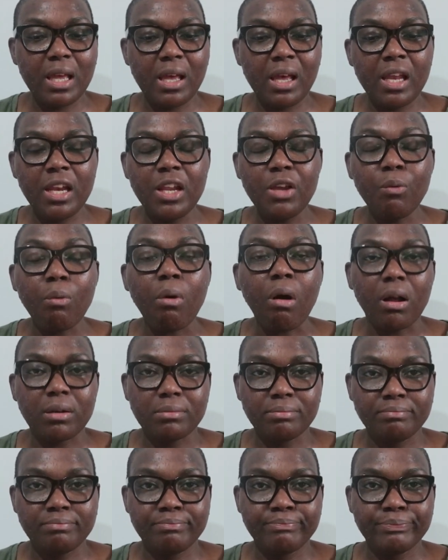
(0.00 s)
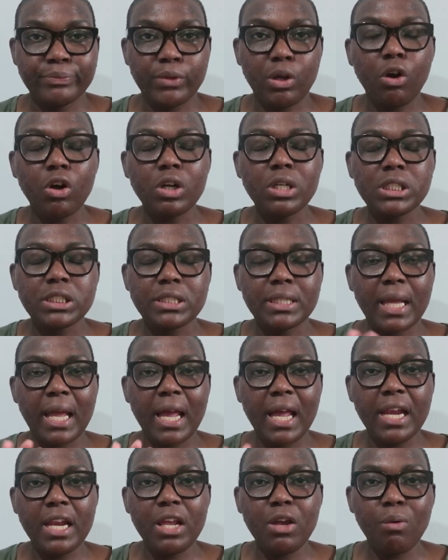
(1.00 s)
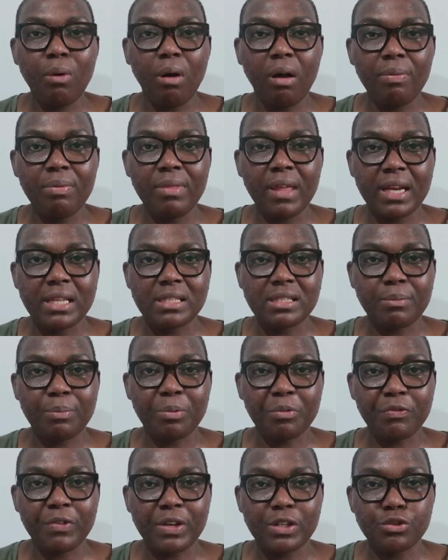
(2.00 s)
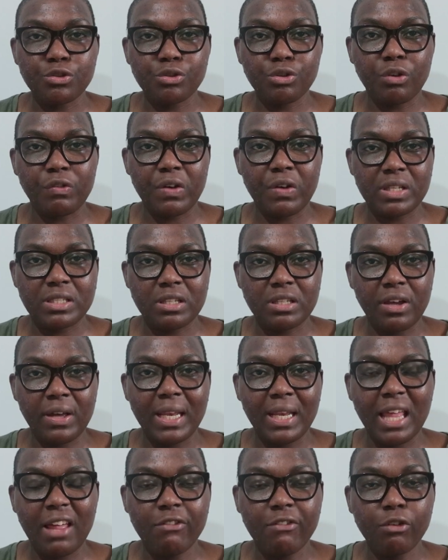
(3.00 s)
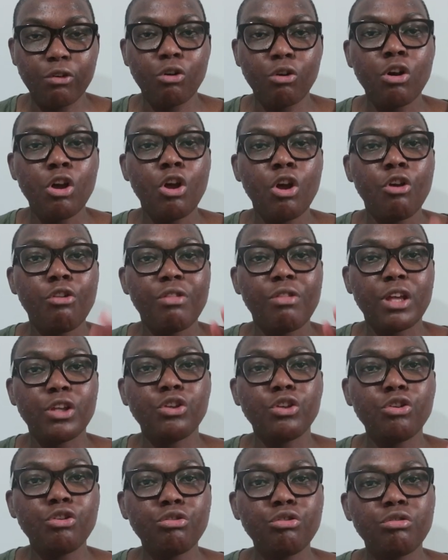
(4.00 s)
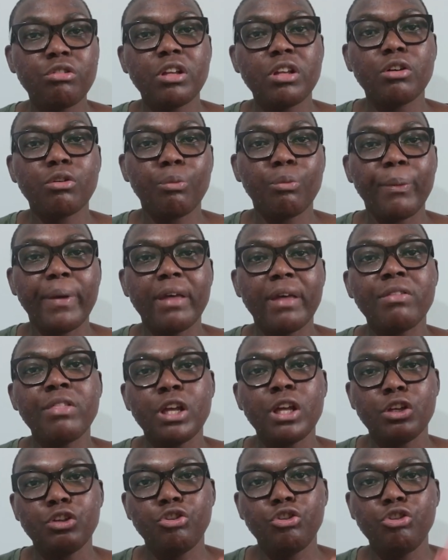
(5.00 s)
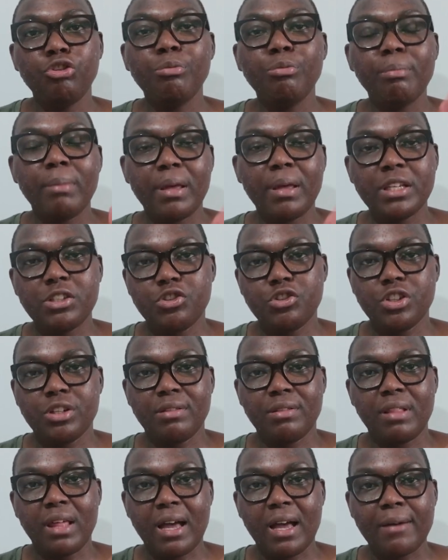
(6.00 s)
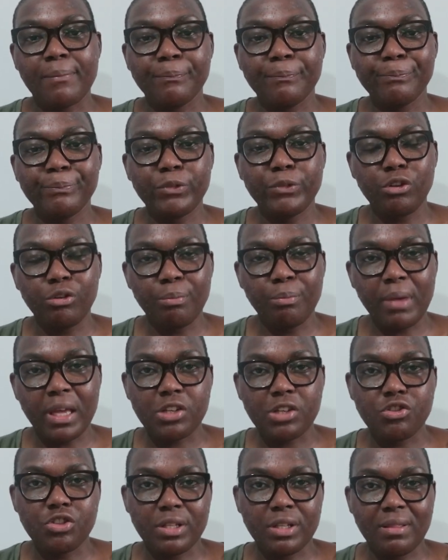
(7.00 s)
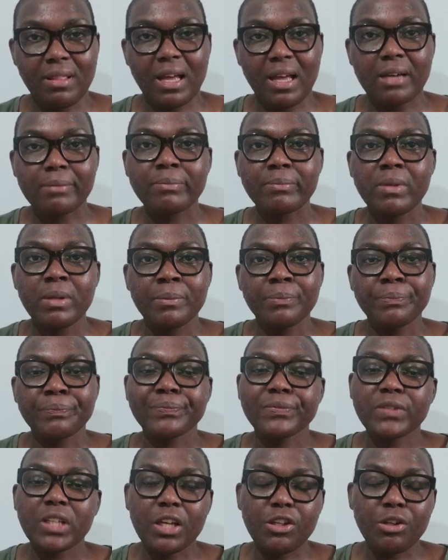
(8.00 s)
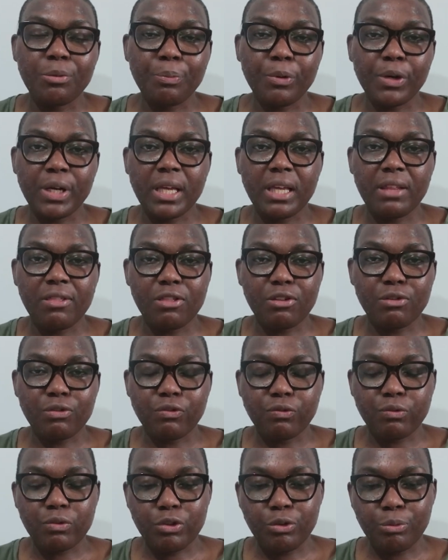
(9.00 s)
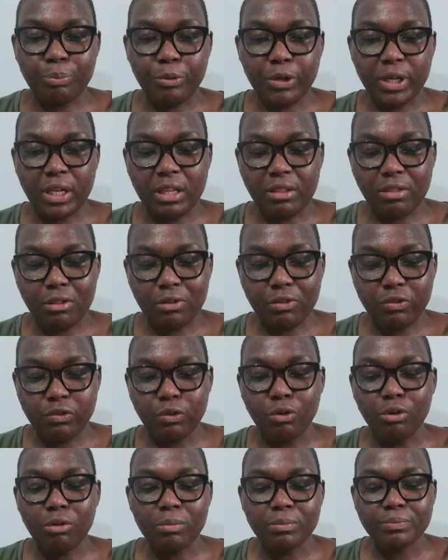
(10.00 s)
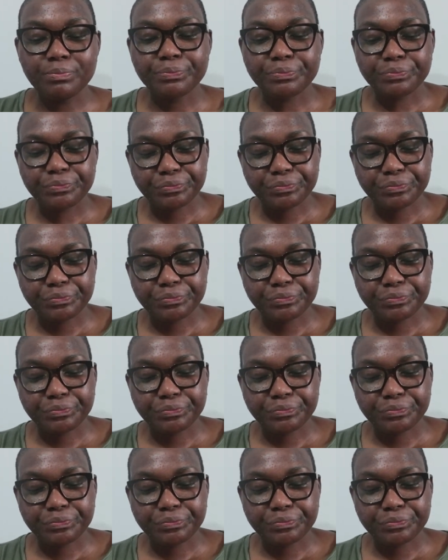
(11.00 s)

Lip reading: anyone, honestly, anyone that is a professional of a certain level that you deal with, you mention that and you put it in the form.